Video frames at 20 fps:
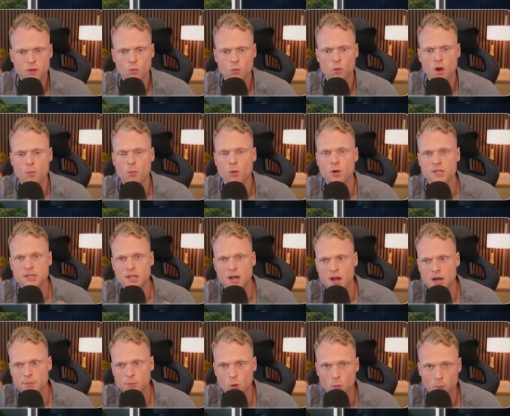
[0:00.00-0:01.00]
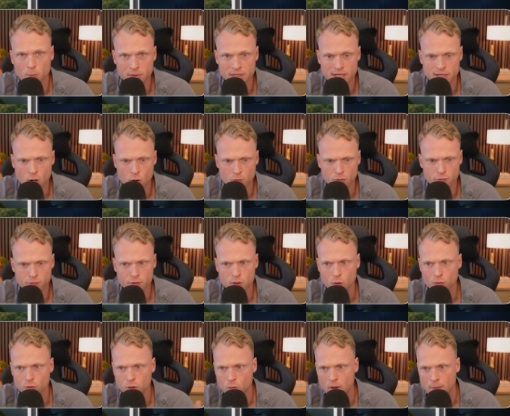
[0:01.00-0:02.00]
you one more time a complete overview
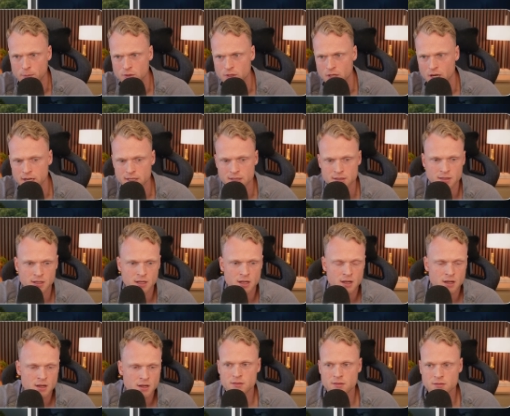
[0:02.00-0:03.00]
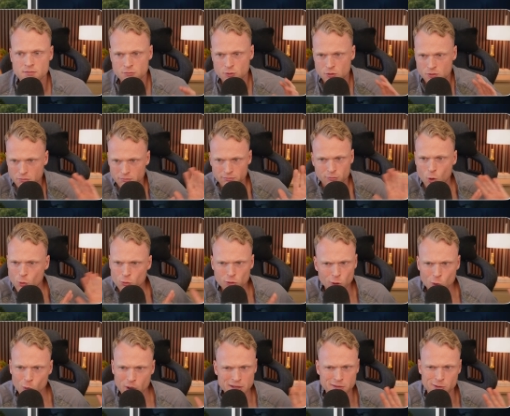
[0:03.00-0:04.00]
of the website, don't
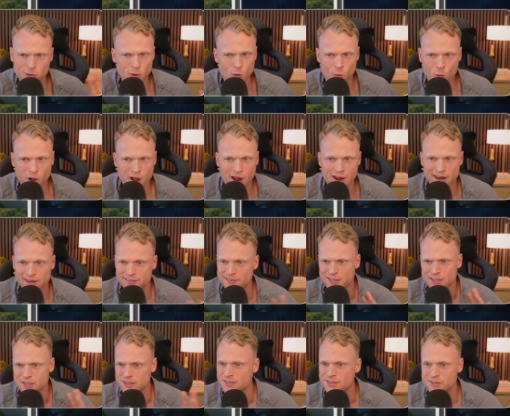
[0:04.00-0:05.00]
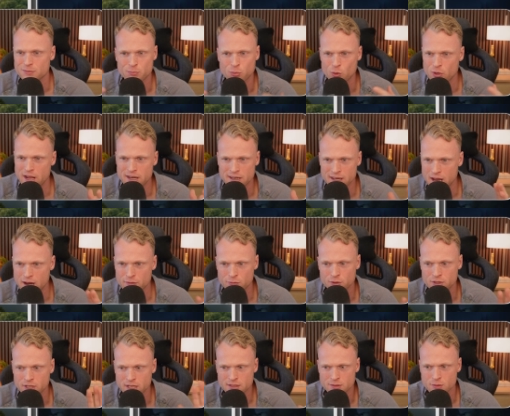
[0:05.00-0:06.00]
look at the UI. I didn't put any
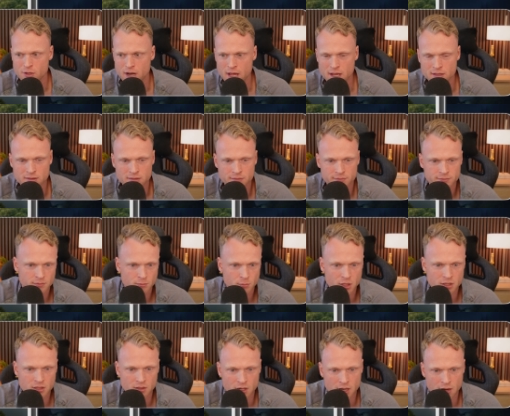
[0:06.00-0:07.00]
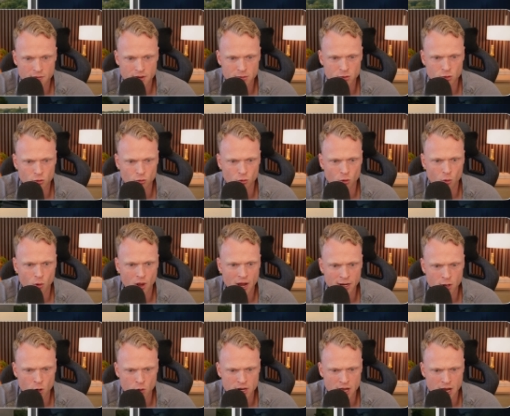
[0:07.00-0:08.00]
effort into that. But if I scroll, I
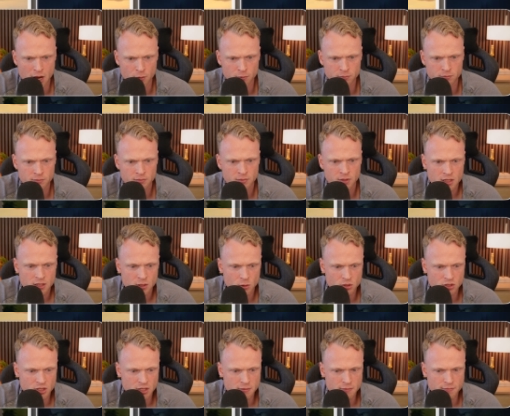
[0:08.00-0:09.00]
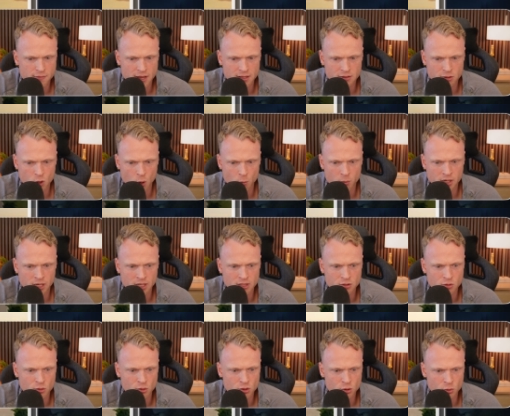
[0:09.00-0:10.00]
go down, you see the fans coming
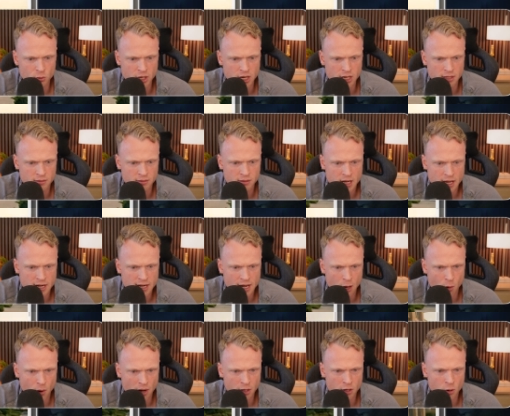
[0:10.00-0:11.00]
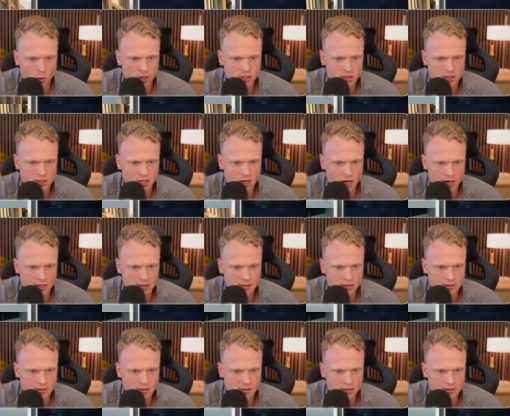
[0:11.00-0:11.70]
into the screen, and now I go inside